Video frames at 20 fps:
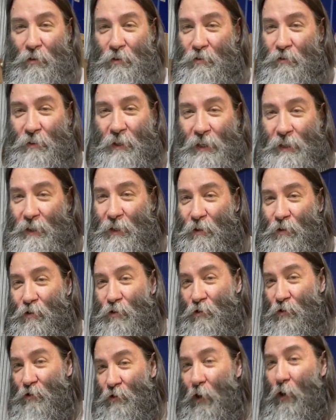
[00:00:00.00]
is that there's
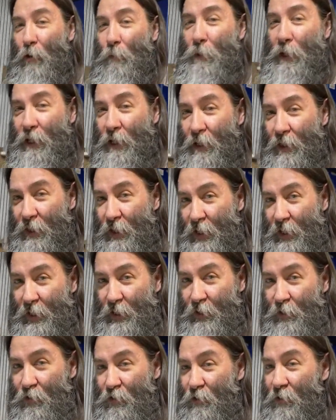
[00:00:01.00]
so many
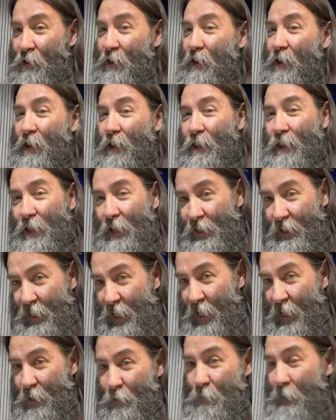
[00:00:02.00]
things that
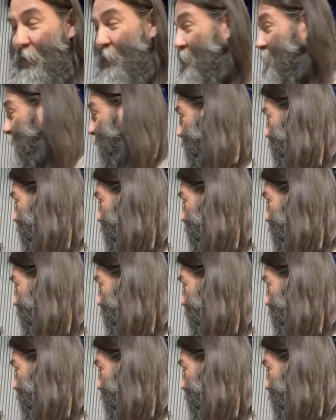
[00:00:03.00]
can be done